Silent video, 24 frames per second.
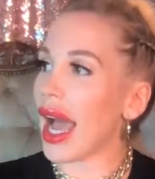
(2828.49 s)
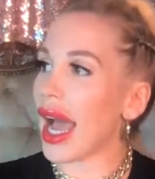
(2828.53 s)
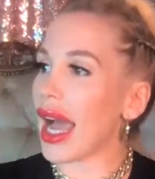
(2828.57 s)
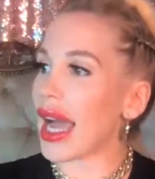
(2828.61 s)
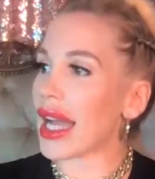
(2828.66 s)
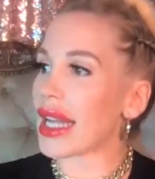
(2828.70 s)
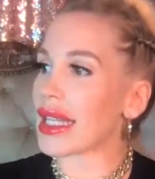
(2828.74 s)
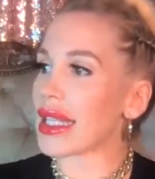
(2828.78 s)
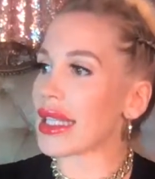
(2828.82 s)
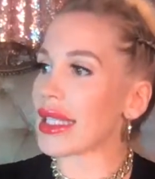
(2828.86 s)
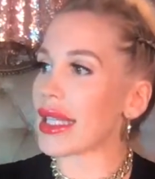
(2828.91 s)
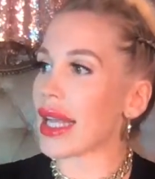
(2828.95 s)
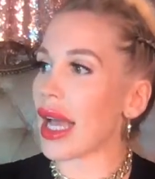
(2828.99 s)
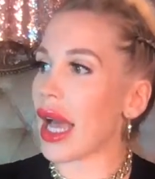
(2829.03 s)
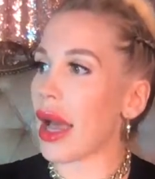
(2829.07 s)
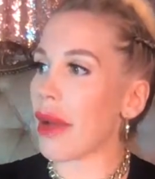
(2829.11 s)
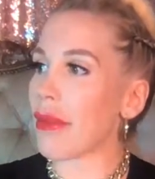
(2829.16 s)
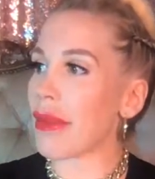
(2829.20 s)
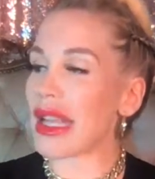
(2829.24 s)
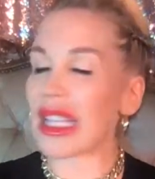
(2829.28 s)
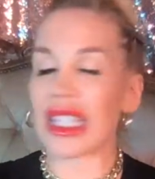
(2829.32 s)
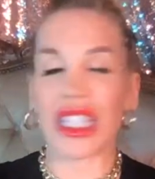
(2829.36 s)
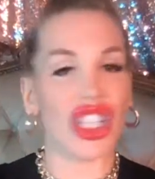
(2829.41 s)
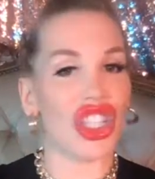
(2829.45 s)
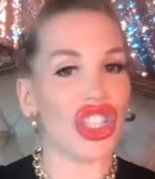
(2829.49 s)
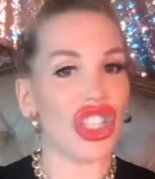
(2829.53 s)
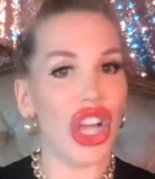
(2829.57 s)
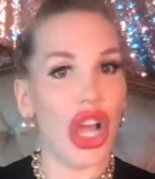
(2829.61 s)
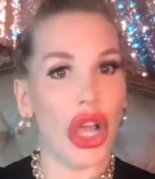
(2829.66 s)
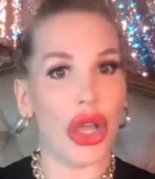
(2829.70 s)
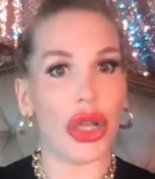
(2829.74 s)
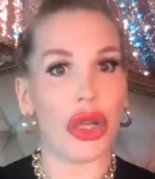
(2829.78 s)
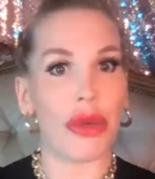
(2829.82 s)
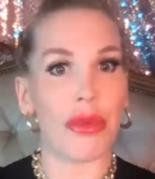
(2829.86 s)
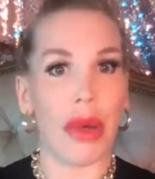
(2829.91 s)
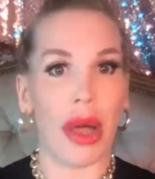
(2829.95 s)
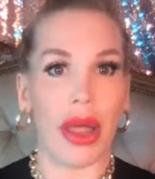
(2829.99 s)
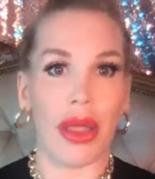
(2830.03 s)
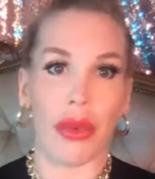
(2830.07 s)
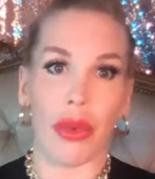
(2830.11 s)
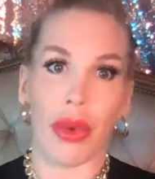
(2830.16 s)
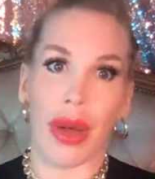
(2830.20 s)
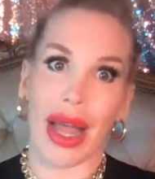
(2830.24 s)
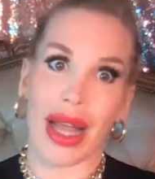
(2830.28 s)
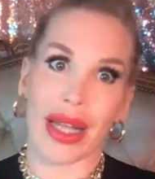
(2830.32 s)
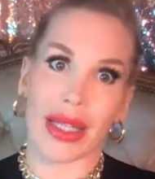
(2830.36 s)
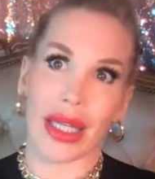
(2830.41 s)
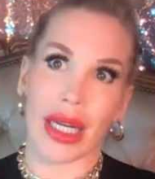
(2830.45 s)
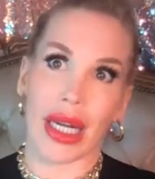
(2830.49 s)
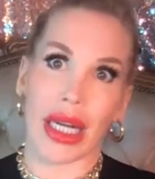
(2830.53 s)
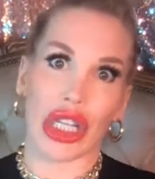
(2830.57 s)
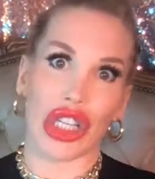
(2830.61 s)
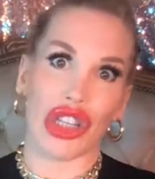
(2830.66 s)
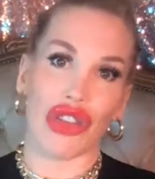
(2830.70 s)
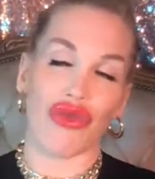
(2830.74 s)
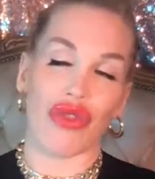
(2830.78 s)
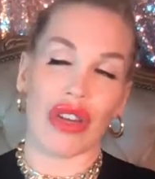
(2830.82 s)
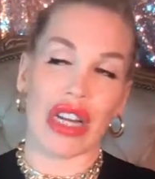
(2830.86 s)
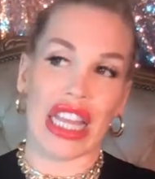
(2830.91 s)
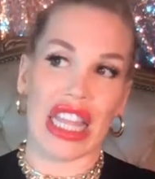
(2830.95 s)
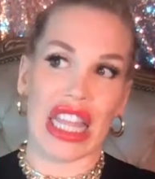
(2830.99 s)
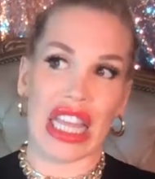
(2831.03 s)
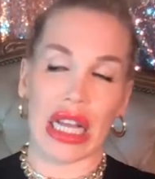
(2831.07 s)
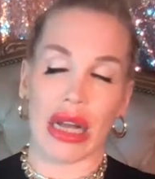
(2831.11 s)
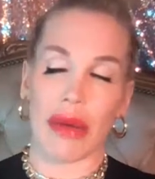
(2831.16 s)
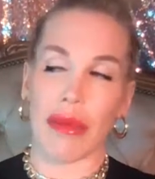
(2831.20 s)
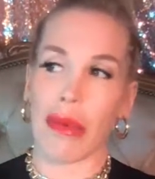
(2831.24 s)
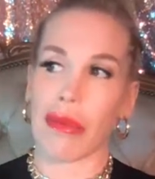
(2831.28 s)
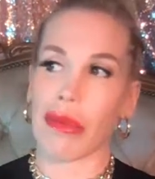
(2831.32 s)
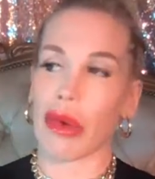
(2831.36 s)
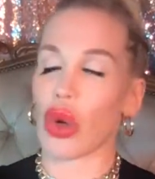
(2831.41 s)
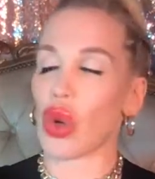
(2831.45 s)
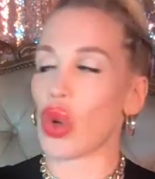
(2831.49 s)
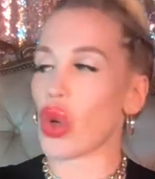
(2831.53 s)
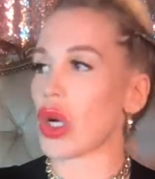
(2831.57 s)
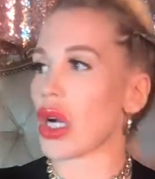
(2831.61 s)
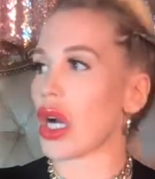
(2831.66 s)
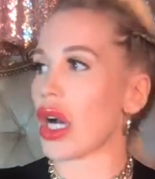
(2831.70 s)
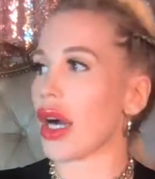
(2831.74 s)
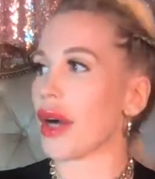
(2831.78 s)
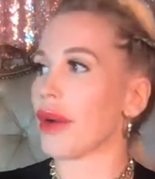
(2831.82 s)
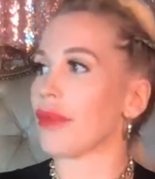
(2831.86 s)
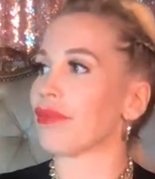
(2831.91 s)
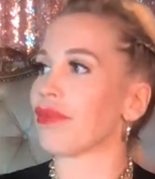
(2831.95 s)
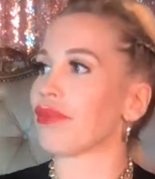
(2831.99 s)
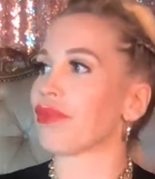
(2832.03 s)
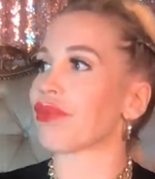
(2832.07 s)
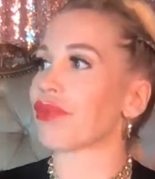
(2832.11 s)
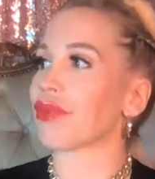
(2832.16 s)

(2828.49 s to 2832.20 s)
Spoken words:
And it's a joke, by the way. I don't actually really think I'm a porker.